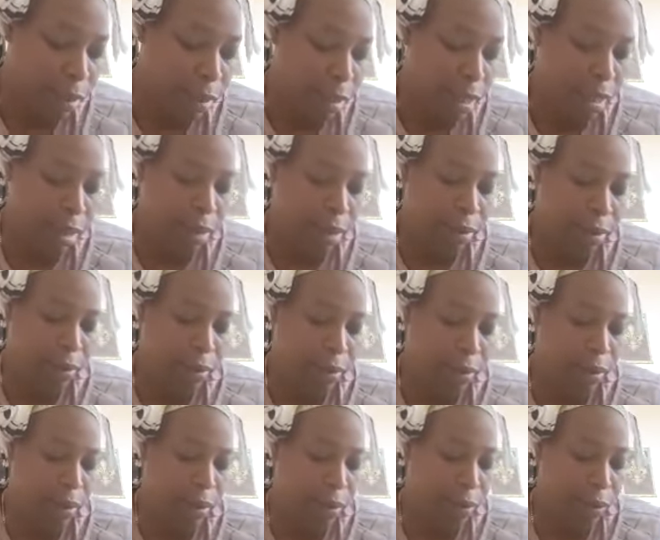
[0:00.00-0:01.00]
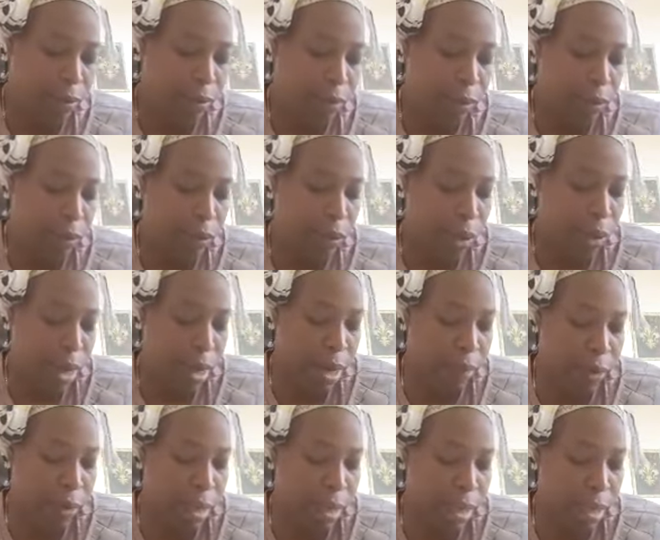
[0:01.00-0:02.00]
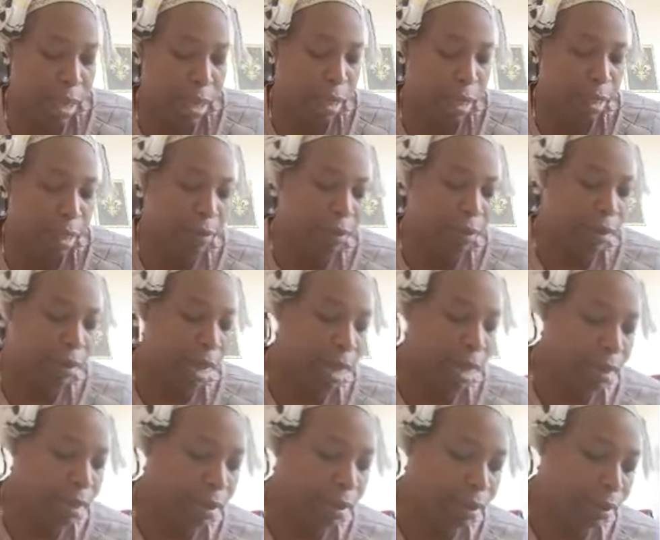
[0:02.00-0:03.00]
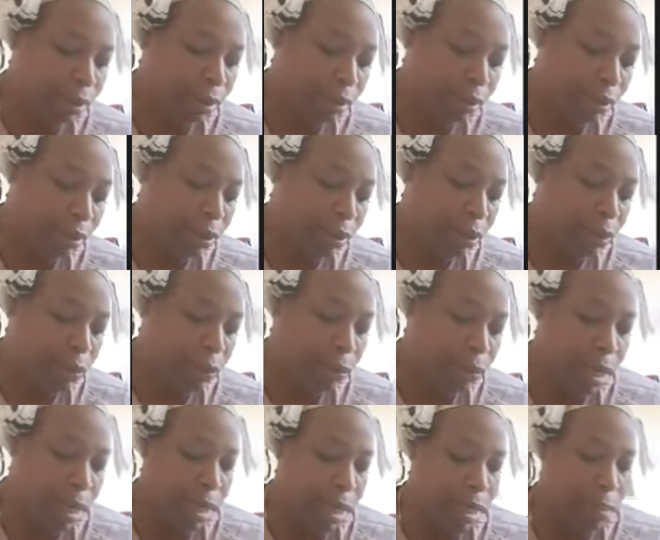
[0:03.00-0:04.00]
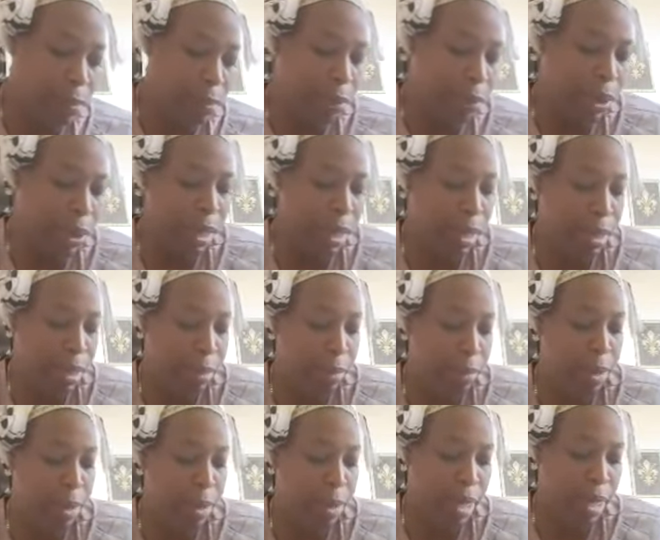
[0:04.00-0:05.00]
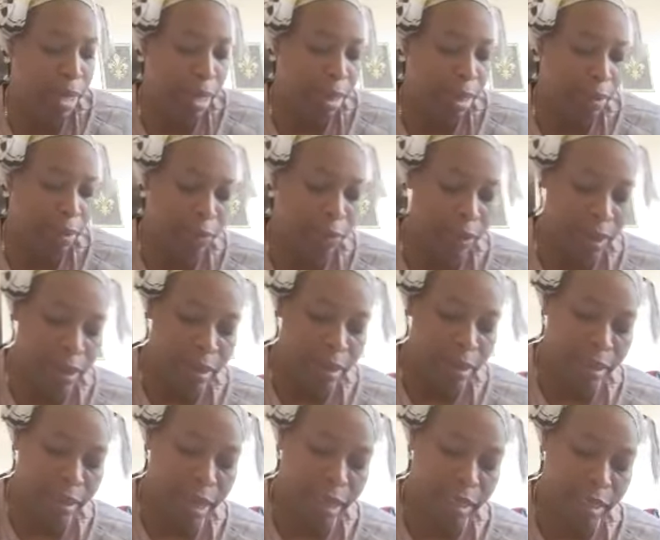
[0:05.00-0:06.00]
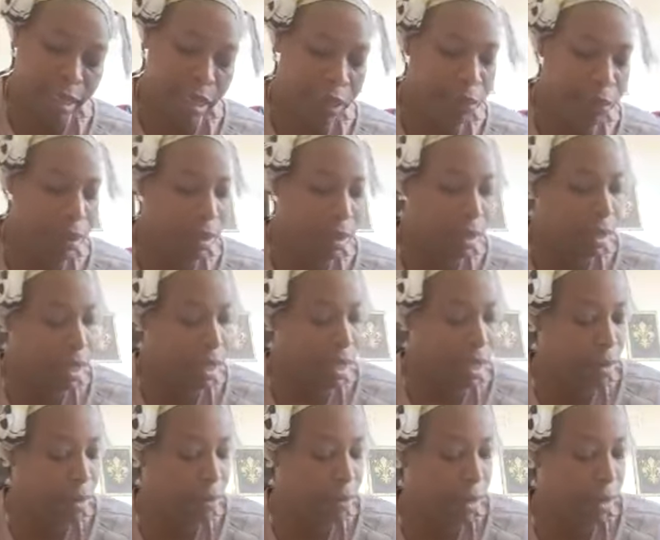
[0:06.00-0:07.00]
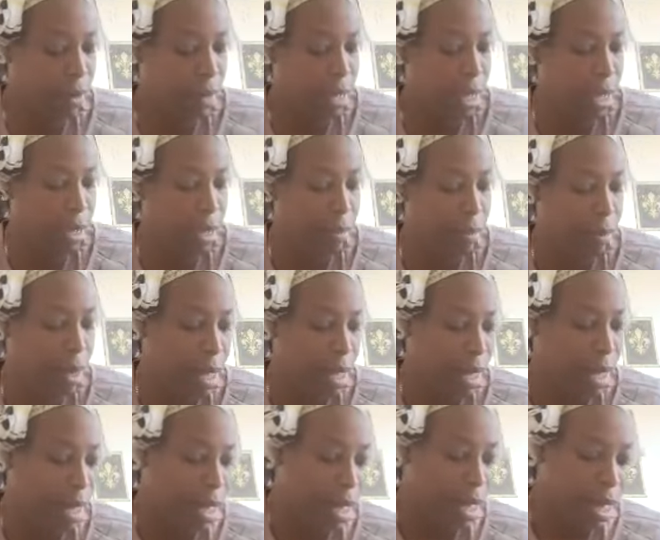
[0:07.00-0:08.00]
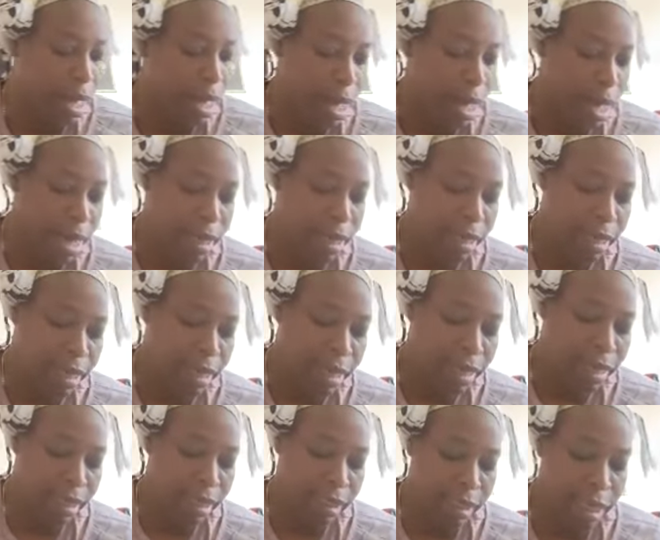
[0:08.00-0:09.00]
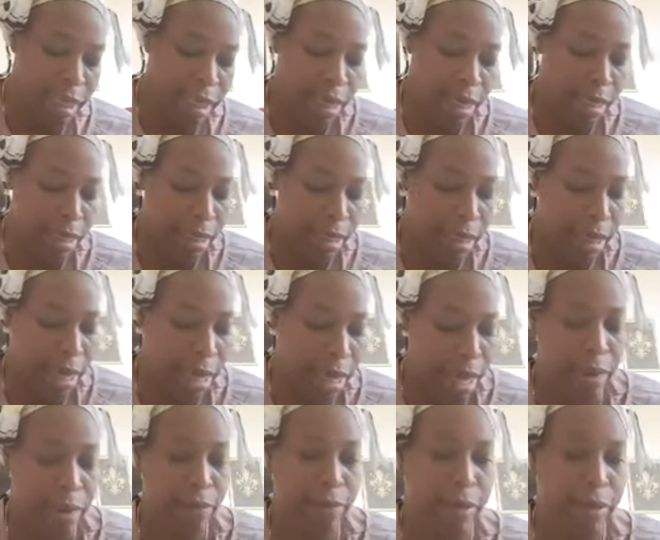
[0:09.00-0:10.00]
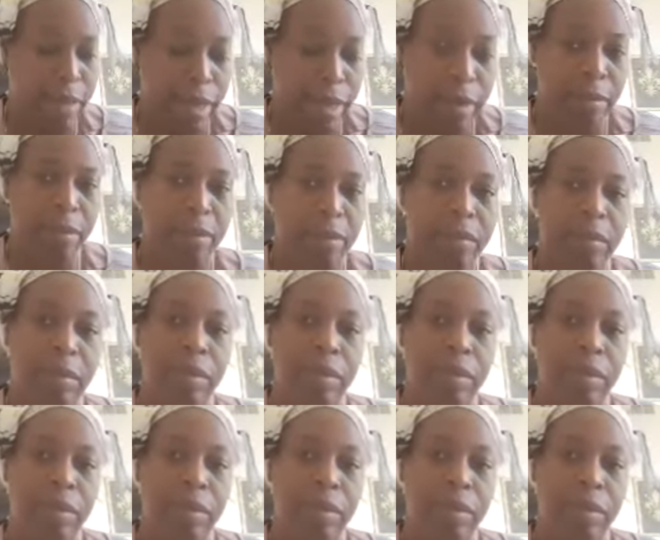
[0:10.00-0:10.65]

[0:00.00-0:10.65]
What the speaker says: things soever ye desire when ye pray, believe that ye receive them and ye shall have them.